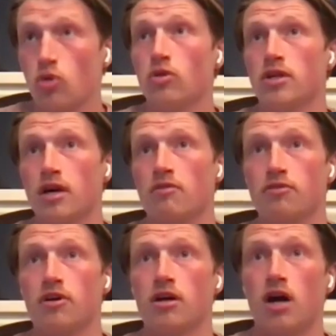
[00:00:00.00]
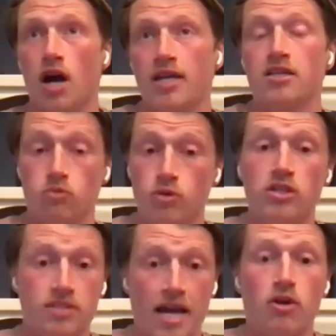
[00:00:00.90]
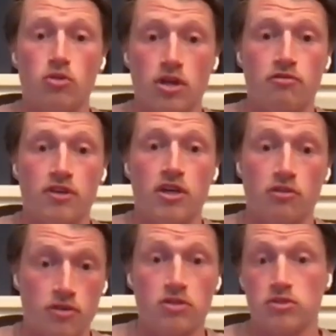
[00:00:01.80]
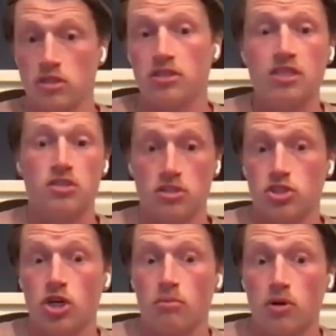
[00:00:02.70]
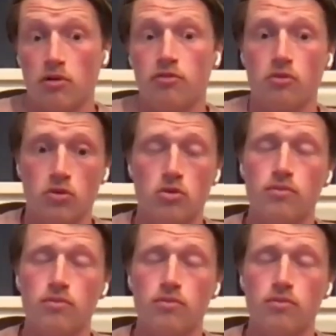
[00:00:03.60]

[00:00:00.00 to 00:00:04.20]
tall enough that I can. We dangled our feet off, and it was a decent yeah. jump off the wall.